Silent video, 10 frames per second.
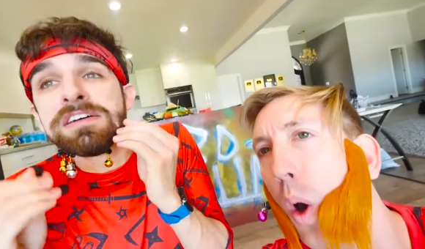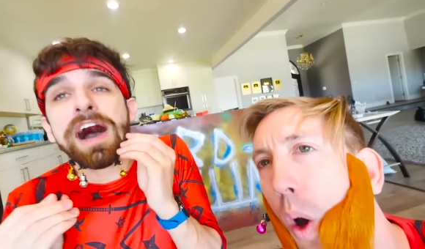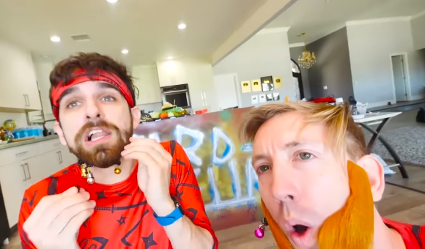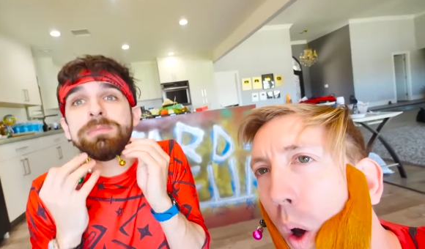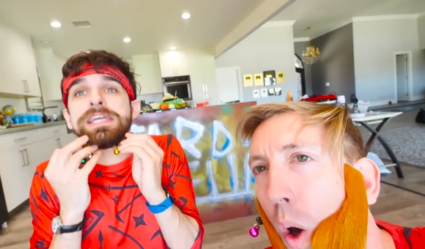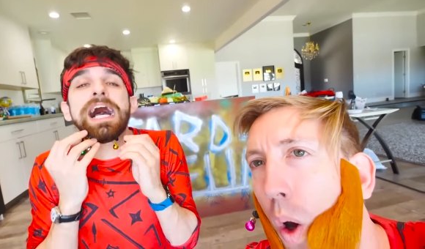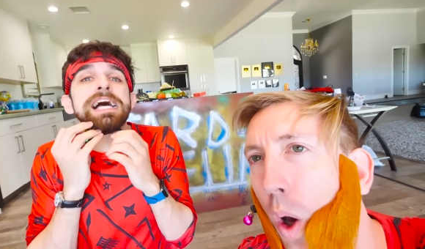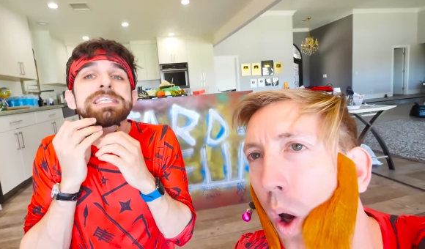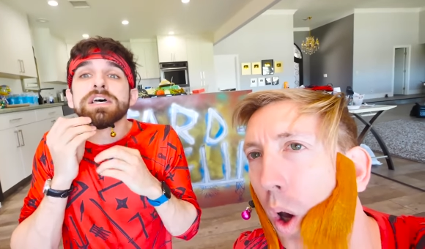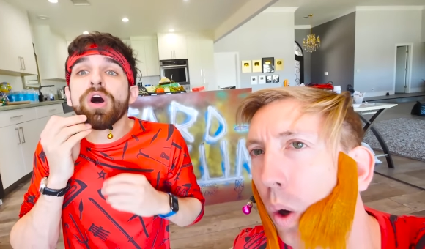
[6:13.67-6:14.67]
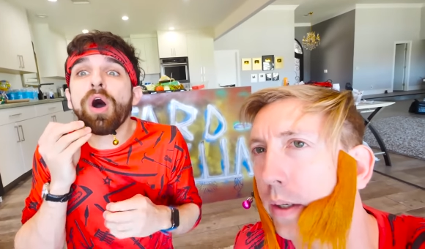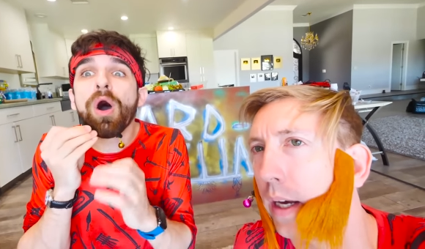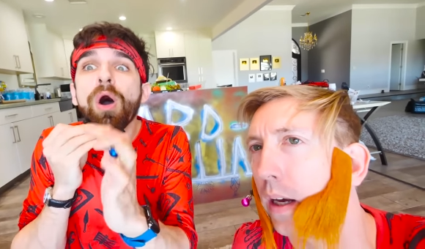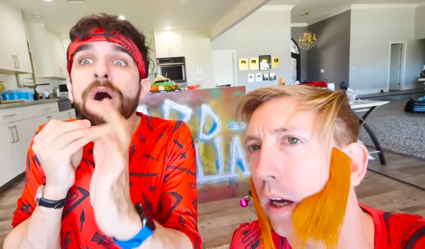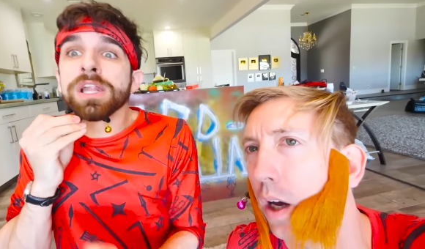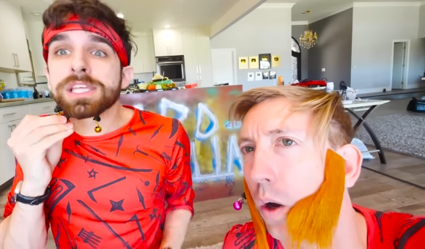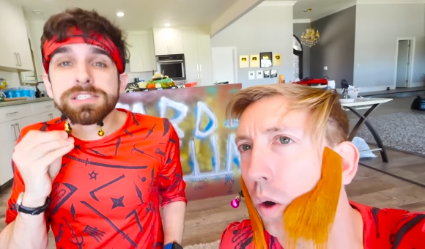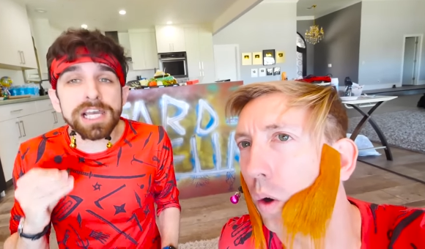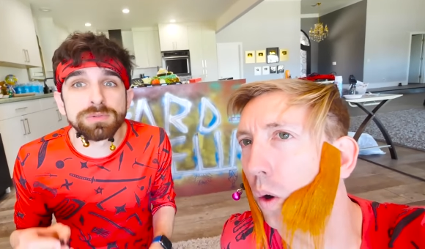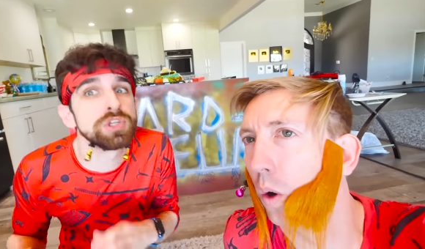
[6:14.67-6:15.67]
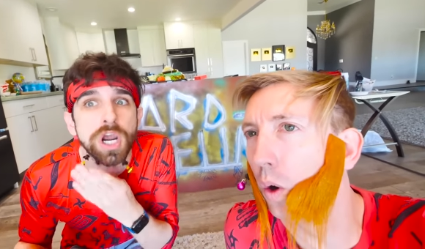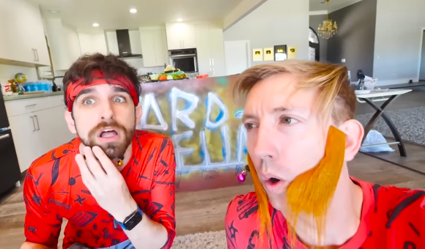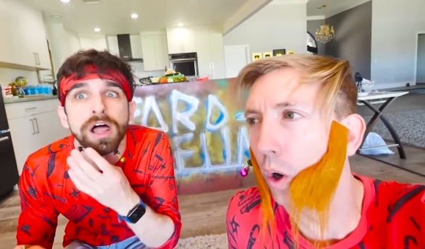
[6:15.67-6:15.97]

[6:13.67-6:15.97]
Speaker 1: Follow me, guys. Okay. Oh, this next one you're gonna